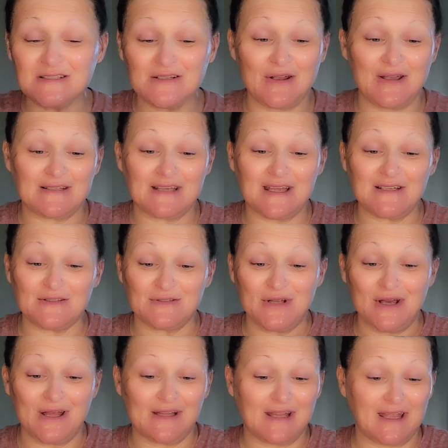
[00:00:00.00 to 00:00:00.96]
You guys, I do
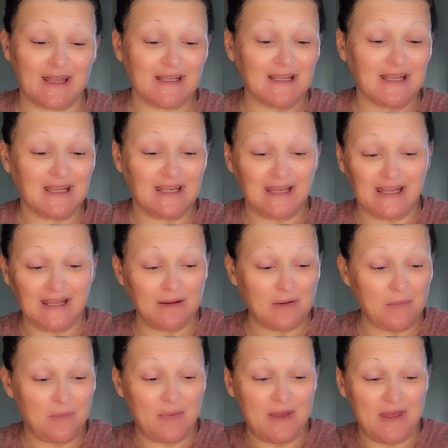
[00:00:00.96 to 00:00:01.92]
not let
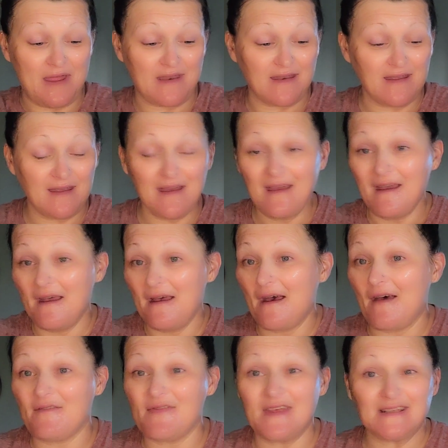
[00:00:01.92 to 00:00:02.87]
any bit
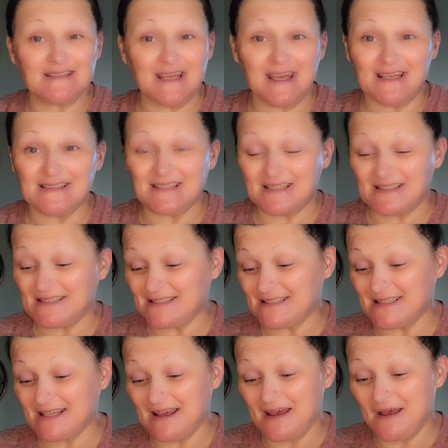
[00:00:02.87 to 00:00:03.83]
of this
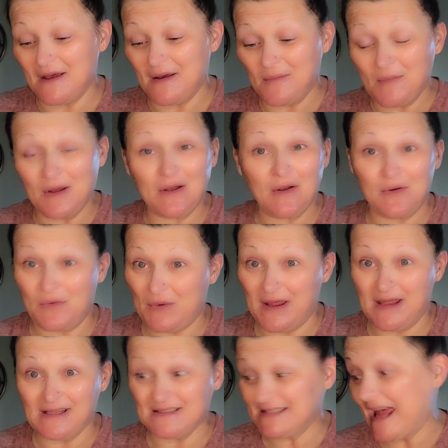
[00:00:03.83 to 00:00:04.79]
essence go to
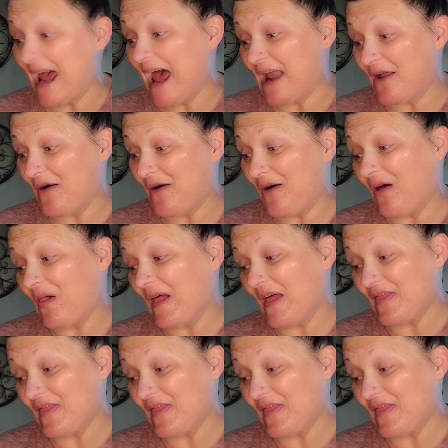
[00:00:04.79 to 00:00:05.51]
waste at all.